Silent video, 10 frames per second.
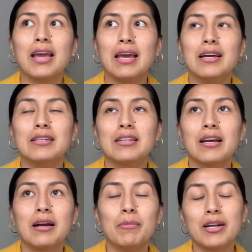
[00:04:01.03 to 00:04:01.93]
And
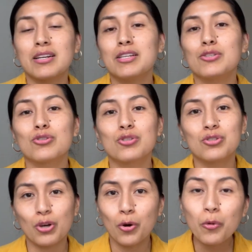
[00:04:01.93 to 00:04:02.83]
Gamarra is
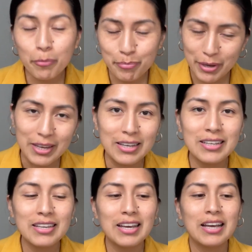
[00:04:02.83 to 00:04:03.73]
so
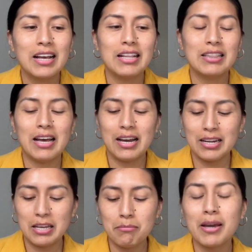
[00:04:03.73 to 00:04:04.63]
big that
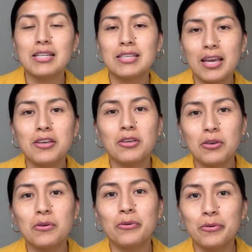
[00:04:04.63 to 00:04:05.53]
it might take
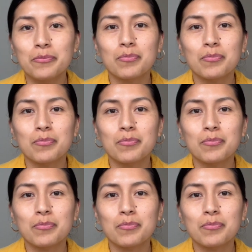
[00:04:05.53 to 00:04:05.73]
you,